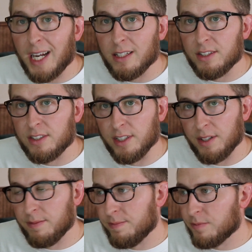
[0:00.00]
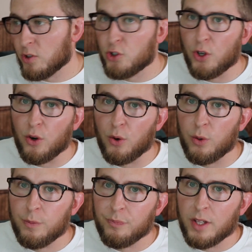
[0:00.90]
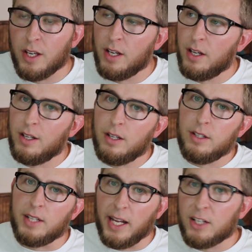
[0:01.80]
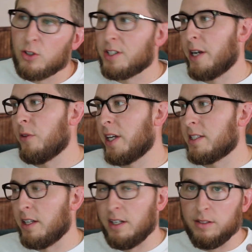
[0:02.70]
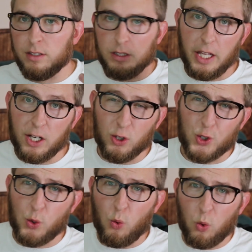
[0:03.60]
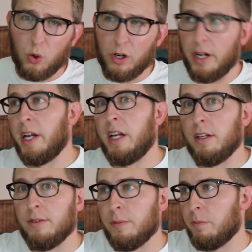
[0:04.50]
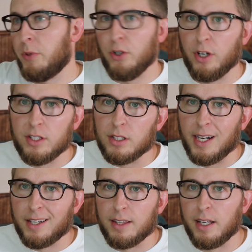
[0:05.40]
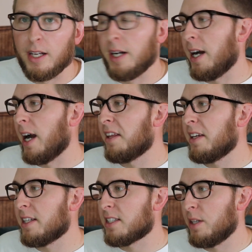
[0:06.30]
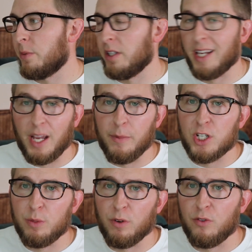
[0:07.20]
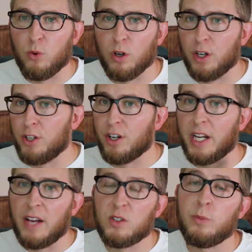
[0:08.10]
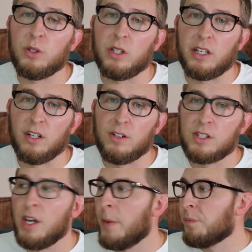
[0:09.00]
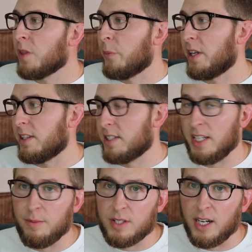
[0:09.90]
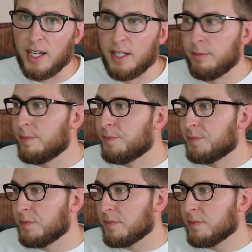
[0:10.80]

talented. So, to answer this, I don't think it's a layers or a pure intellect thing. I think it's going to be, like I mentioned before, you're going to have to build layers, but at the same time,